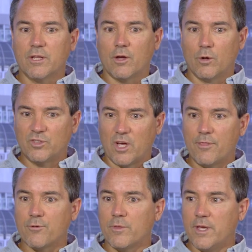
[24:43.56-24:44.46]
that goes
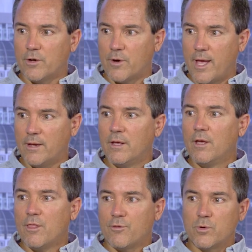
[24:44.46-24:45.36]
on through the internet,
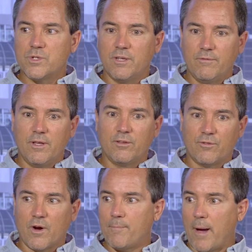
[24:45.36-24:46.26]
through TV is
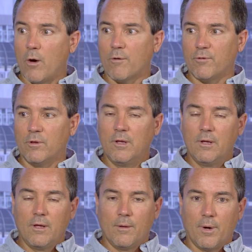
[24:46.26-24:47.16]
very powerful.
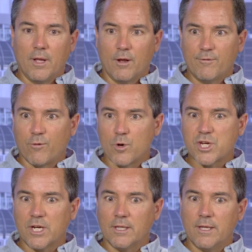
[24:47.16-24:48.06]
But
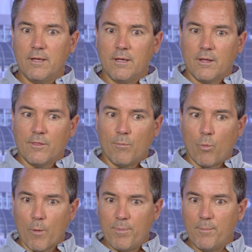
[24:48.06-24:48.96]
unfortunately, the
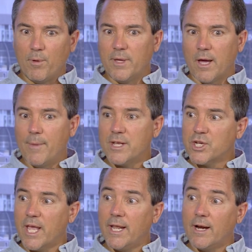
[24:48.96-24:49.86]
more people become
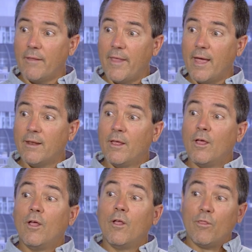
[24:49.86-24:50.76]
educated on that,
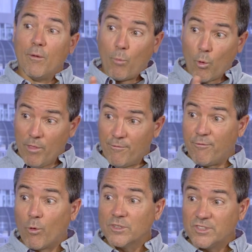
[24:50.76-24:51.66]
the more the
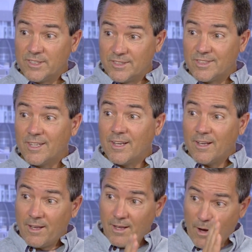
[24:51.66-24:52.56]
forces
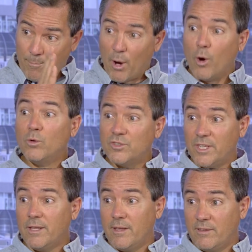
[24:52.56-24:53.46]

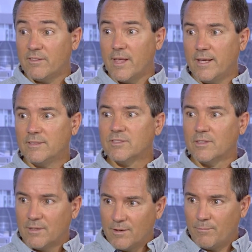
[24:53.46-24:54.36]
opposing these things
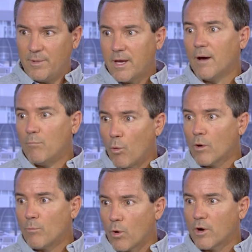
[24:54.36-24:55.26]
become more
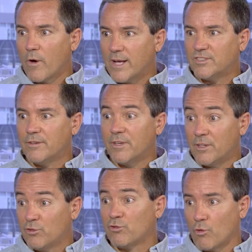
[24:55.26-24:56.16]
and more aggressive in
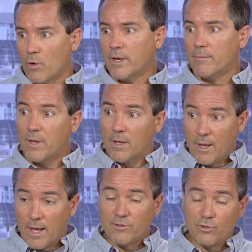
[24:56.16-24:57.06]
destroying them.
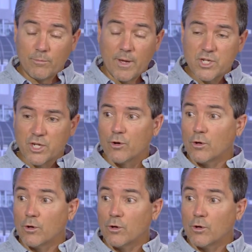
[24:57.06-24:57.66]
As you'd mentioned